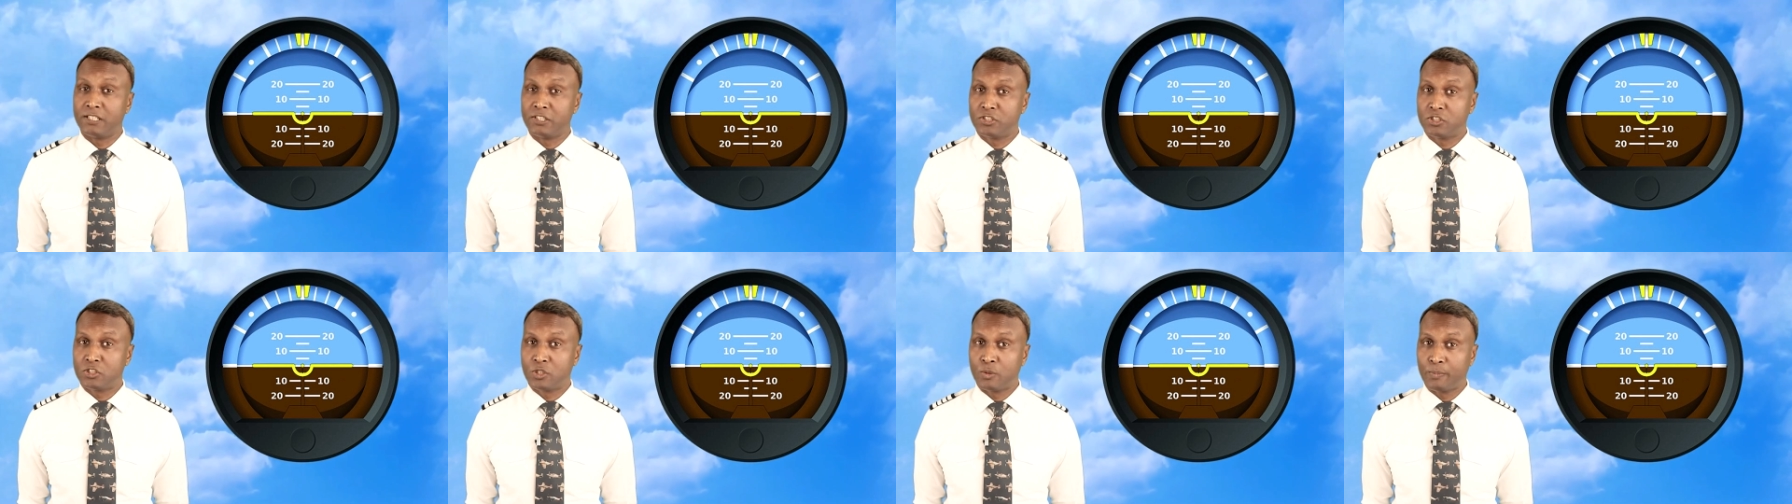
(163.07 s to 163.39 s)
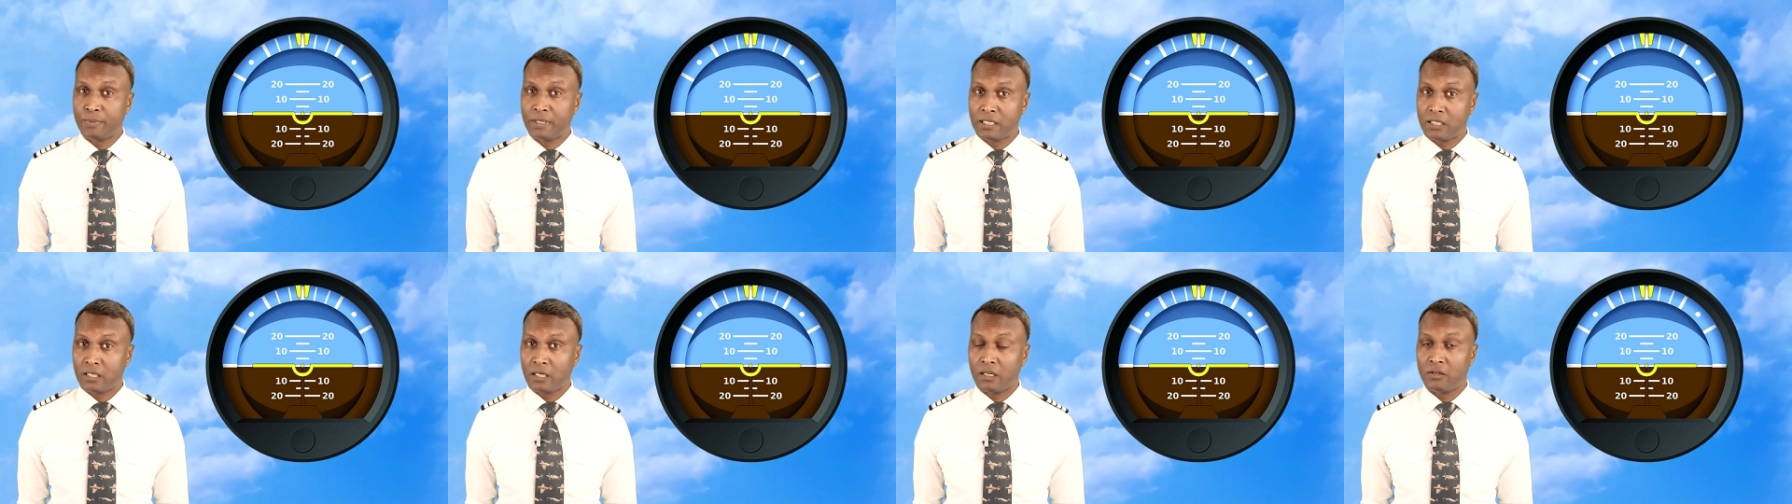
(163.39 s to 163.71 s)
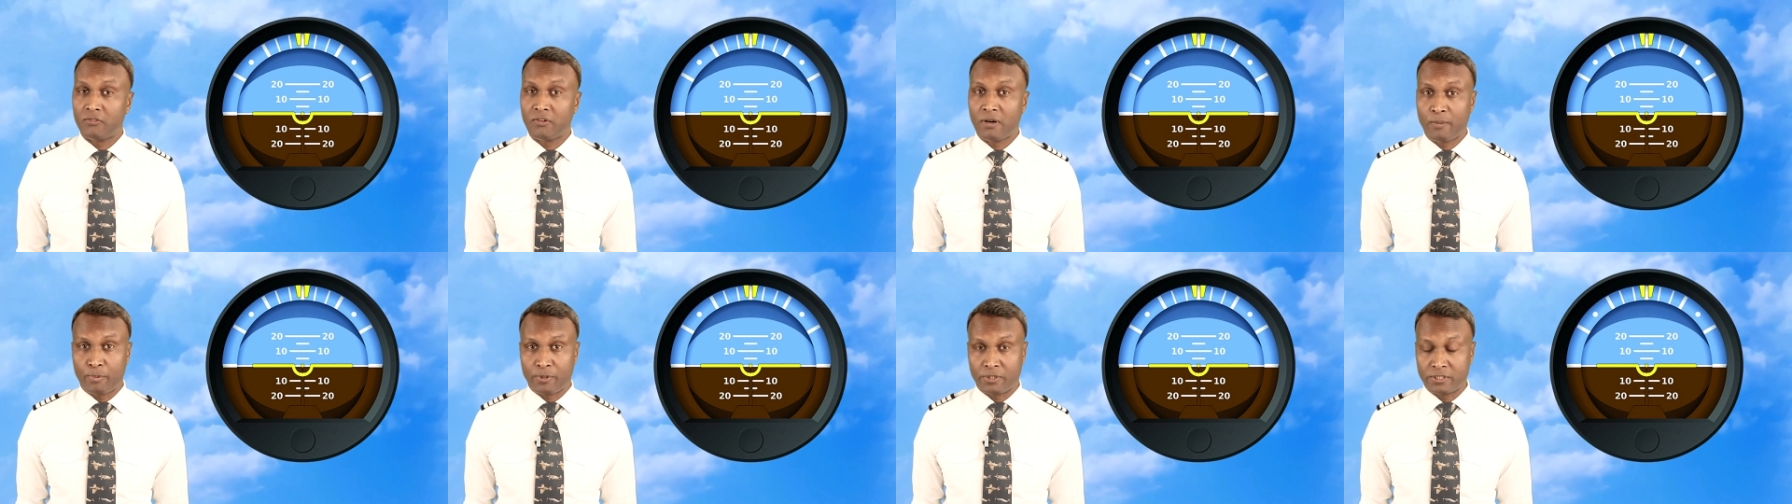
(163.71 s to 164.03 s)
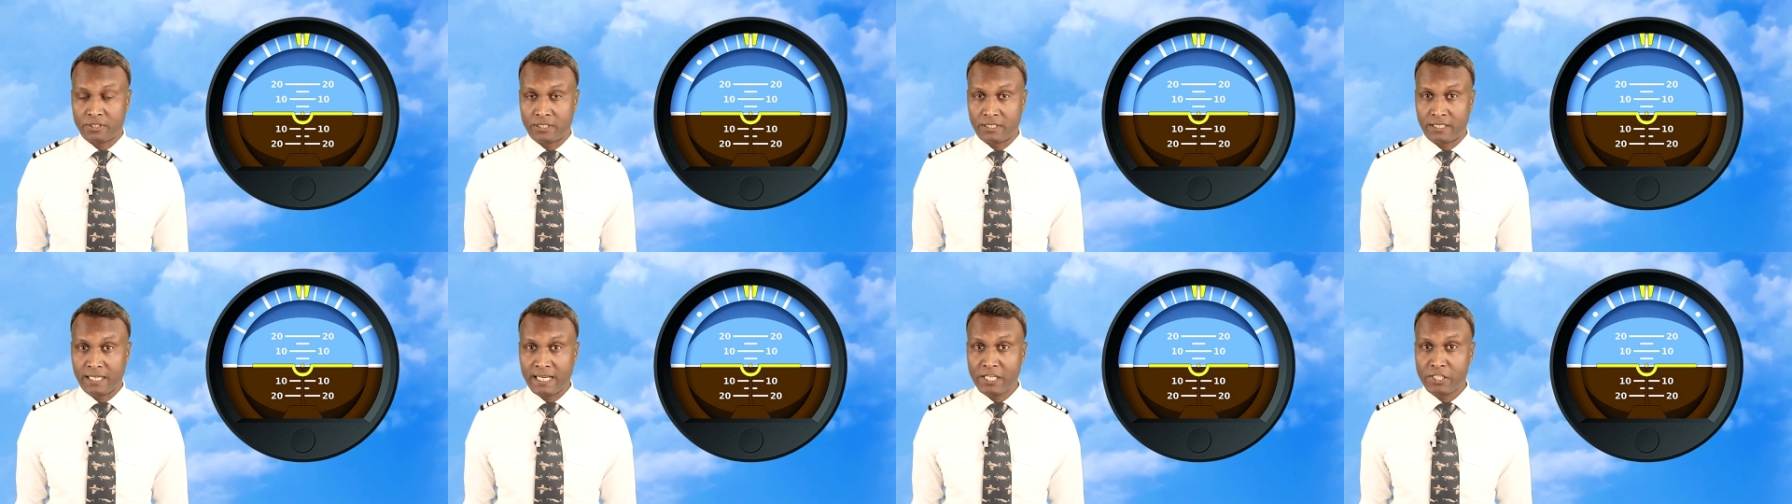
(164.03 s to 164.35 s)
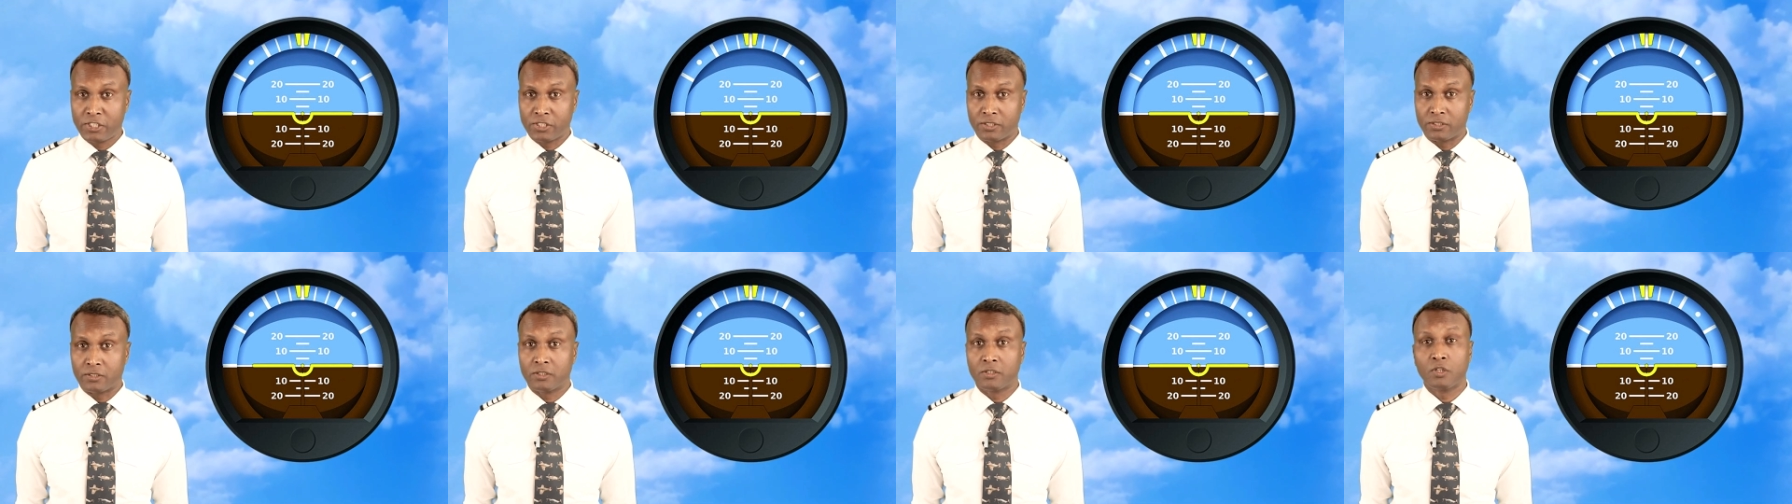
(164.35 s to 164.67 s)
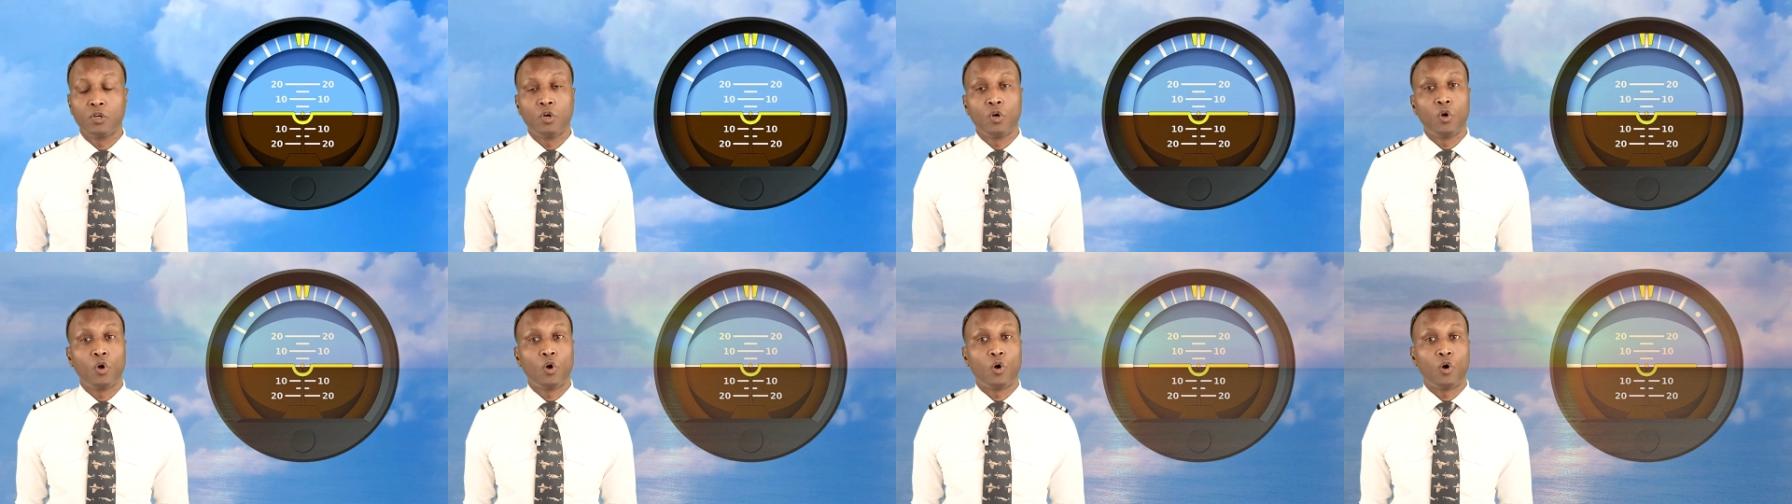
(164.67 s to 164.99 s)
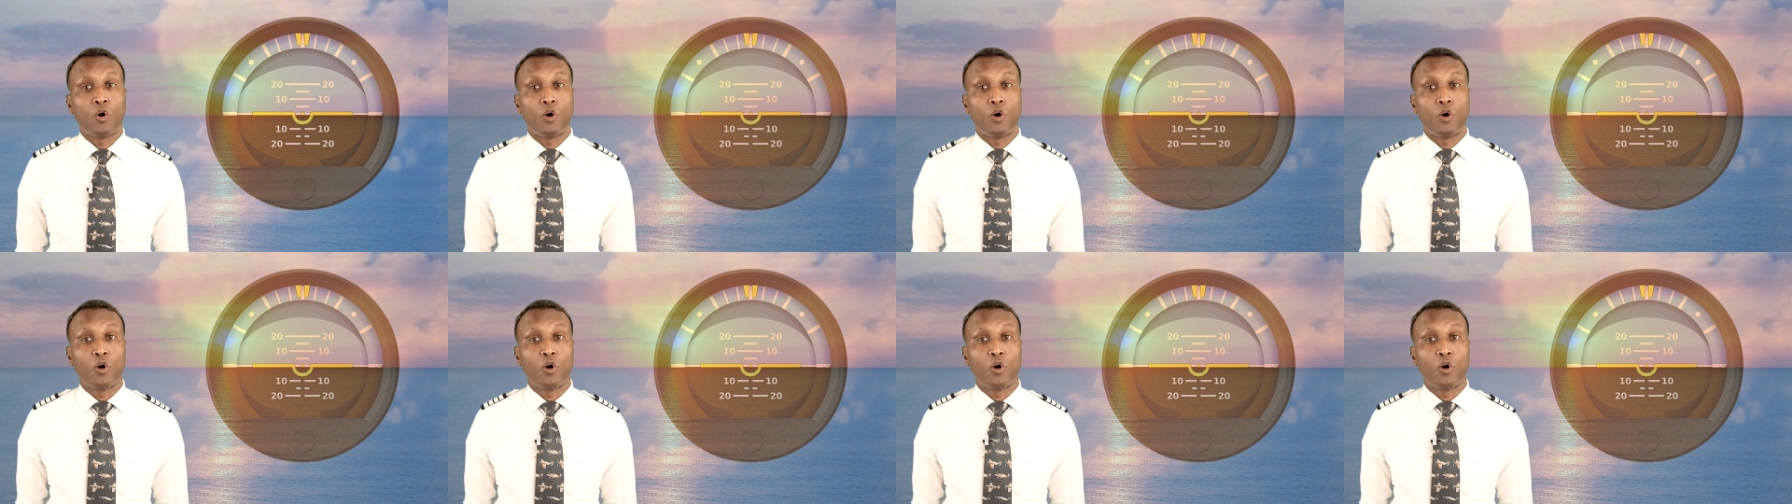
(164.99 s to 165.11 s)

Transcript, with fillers: instrumental representation